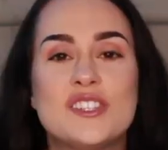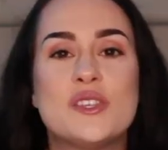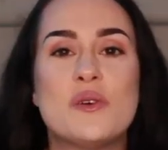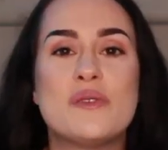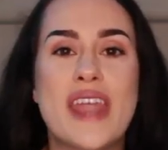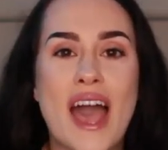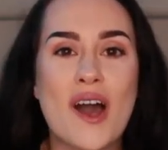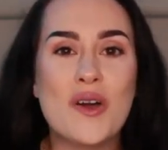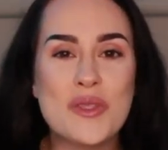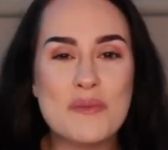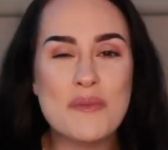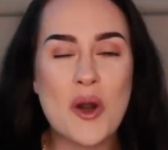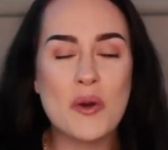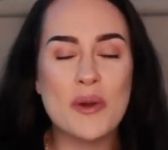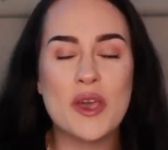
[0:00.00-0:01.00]
So now the
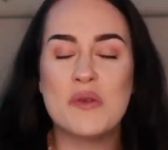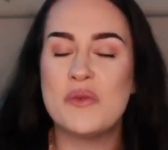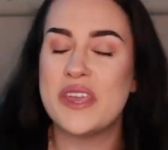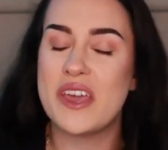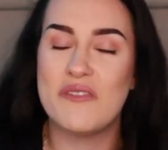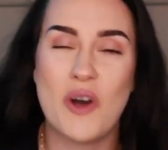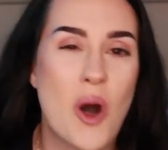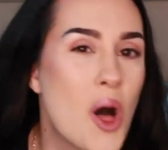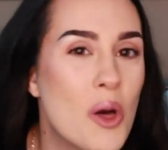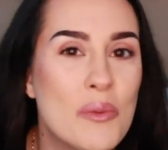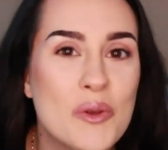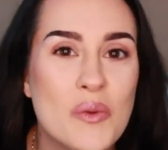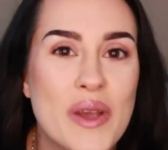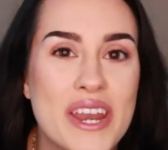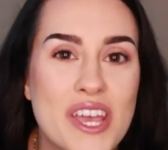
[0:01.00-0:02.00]
moment we have all
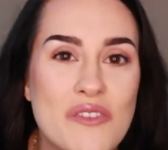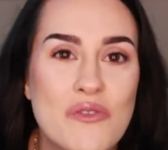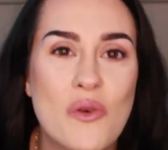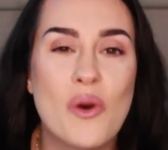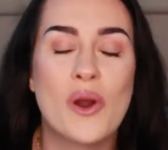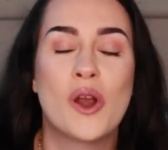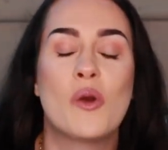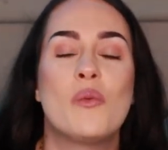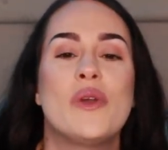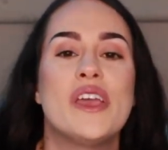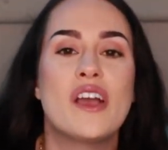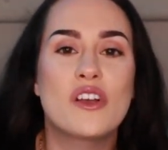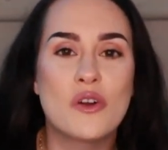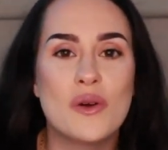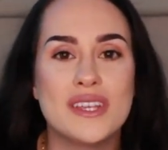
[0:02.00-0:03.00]
been waiting for, we
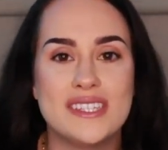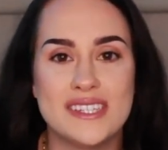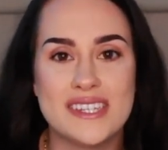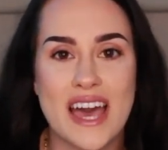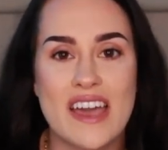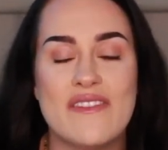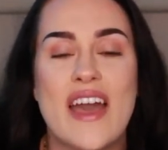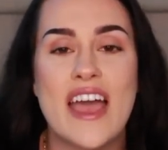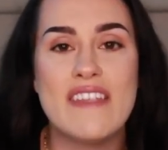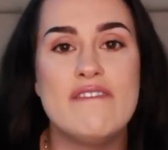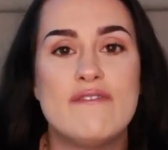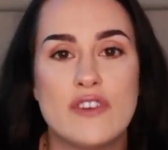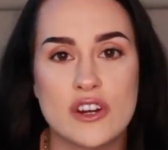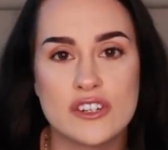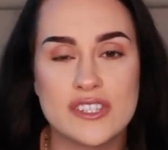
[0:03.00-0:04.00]
are going to dive
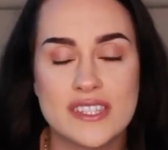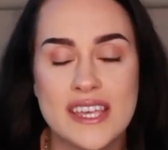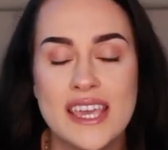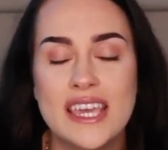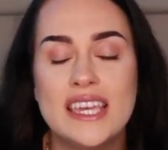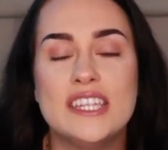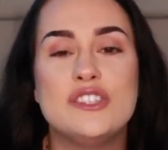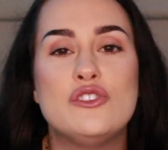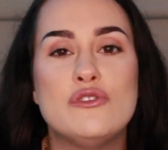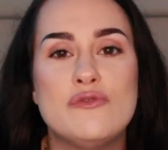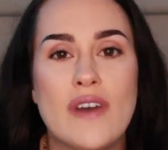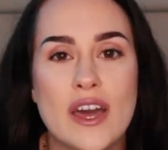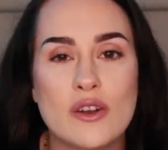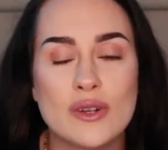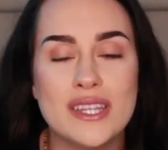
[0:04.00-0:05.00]
headfirst into
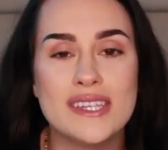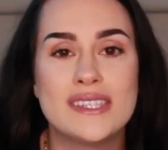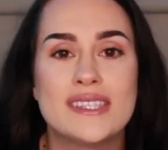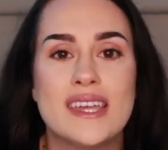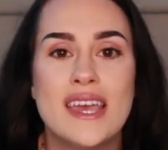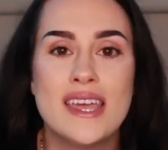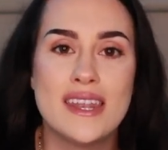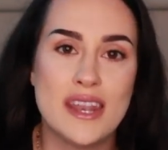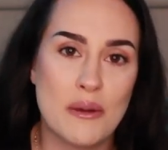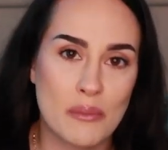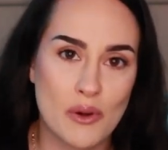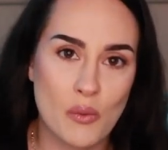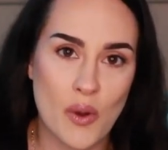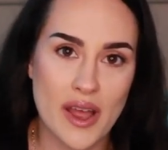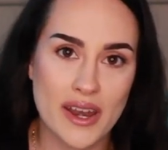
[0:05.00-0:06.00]
Federalist
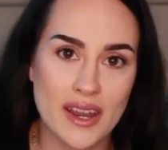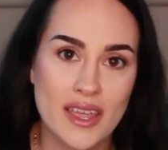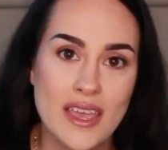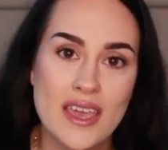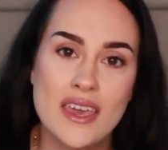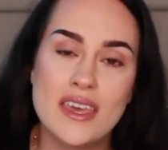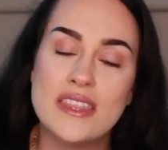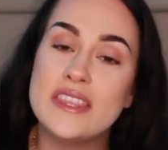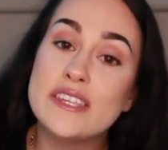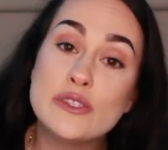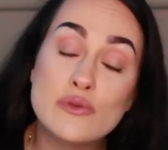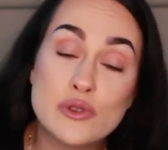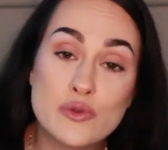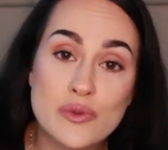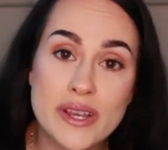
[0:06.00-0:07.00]
number one.
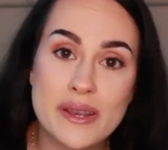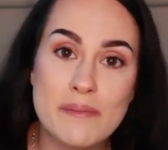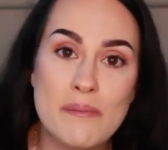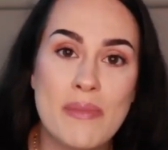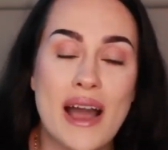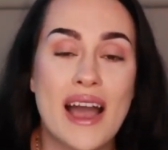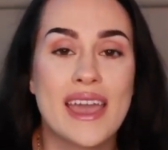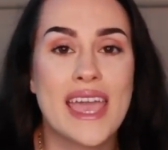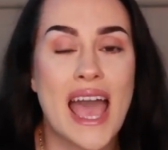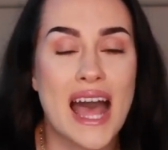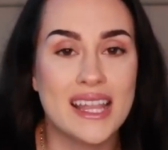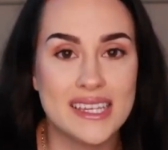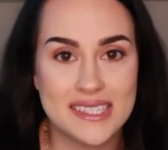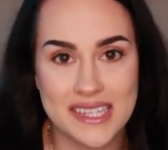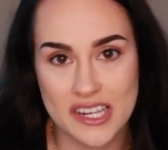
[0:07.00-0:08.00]
This was written by
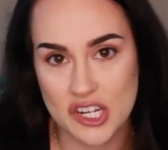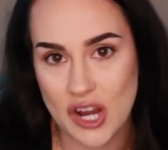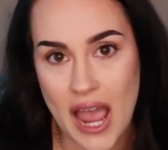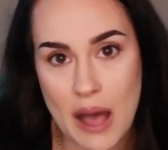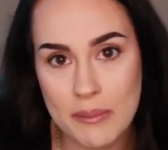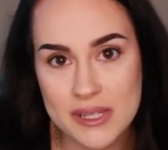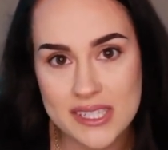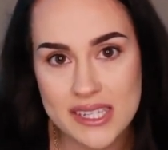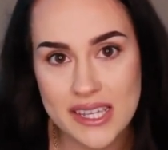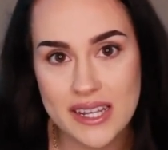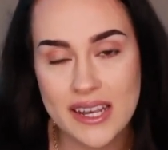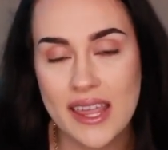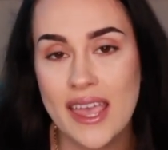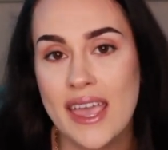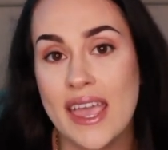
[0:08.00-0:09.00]
Alexander
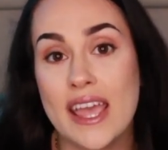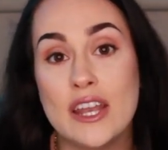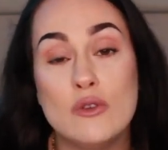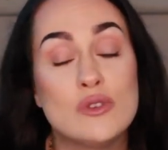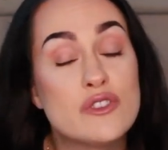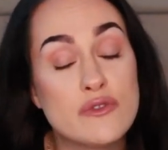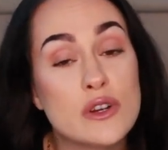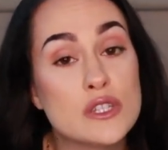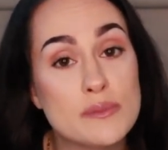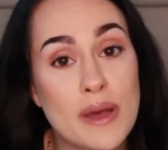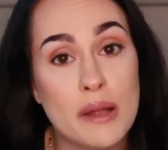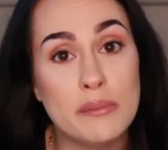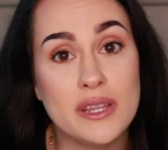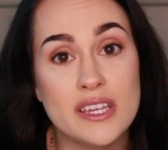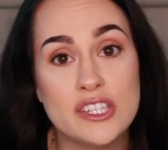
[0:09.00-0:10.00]
Hamilton, and it was first
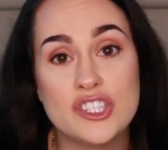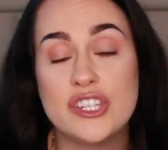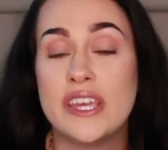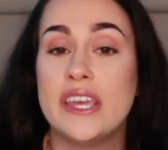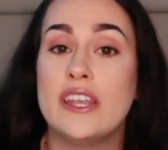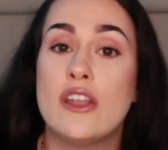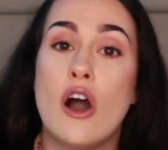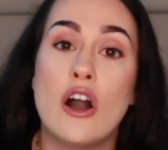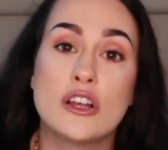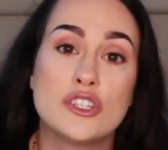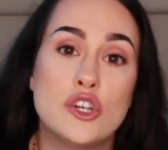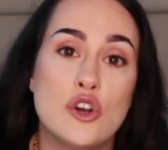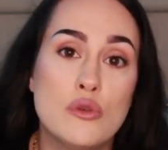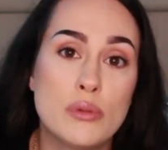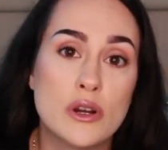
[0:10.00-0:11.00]
published in
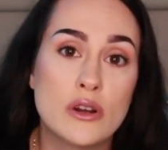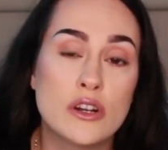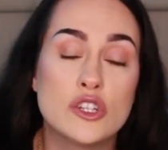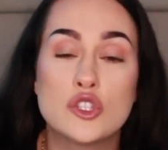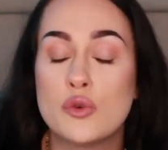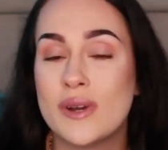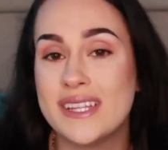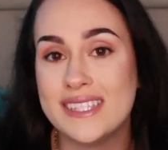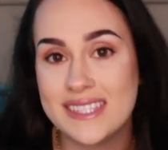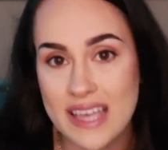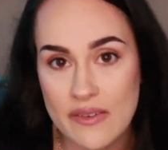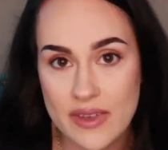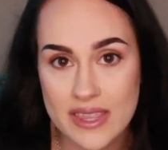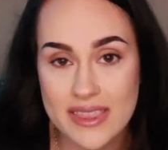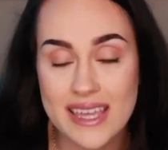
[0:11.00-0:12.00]
October
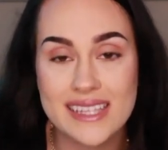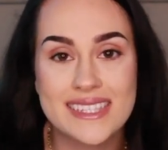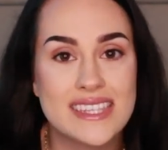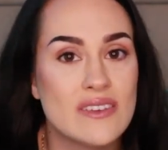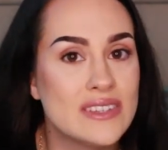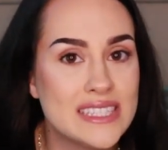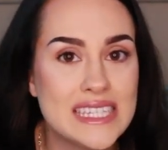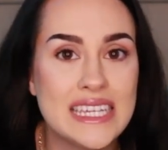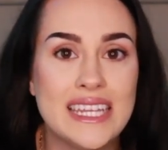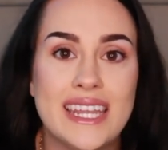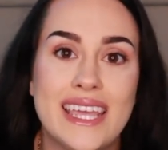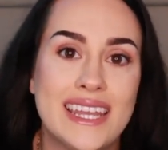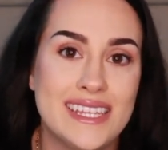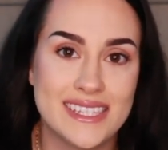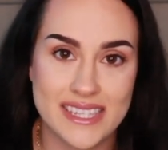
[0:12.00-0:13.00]
twenty-seventh,
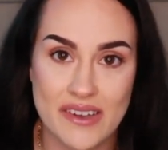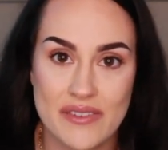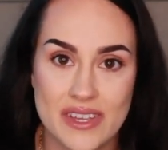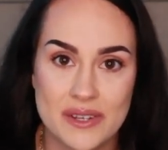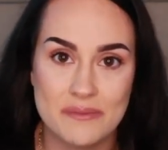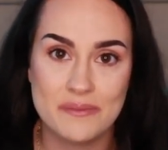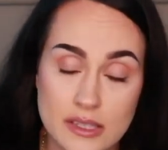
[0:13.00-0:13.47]
seventeen eighty-seven.